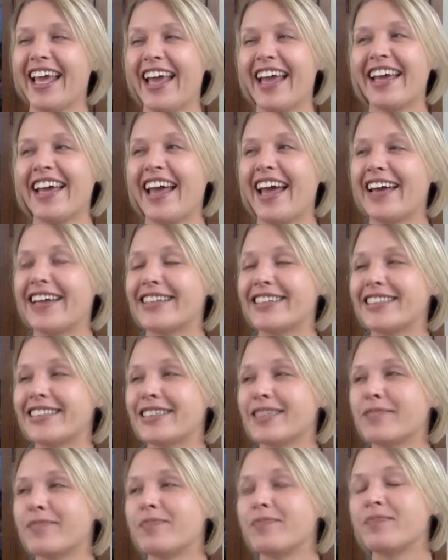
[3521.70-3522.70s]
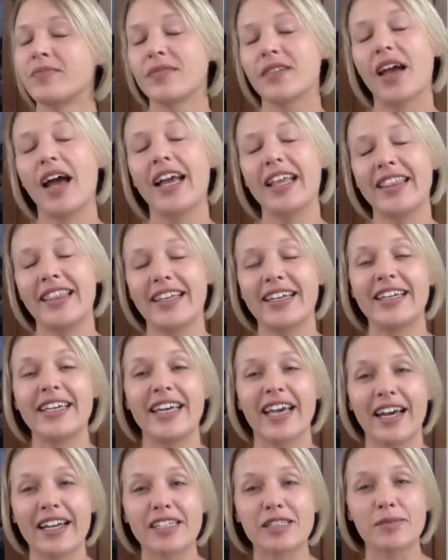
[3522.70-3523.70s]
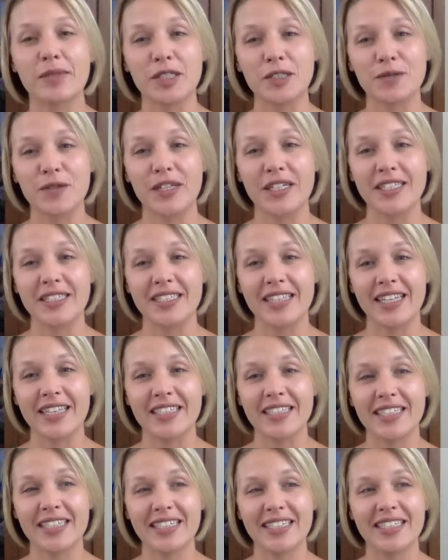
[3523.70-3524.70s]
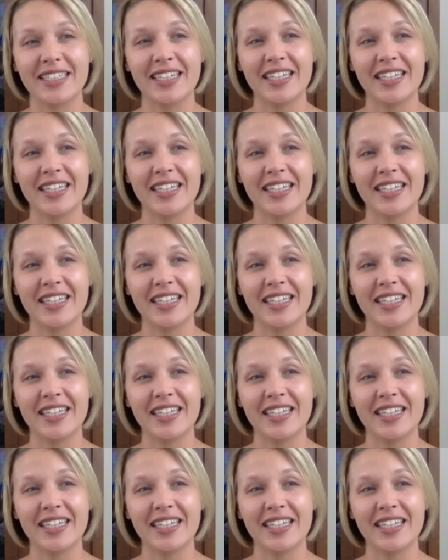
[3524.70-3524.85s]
And I think he had as much fun as they did.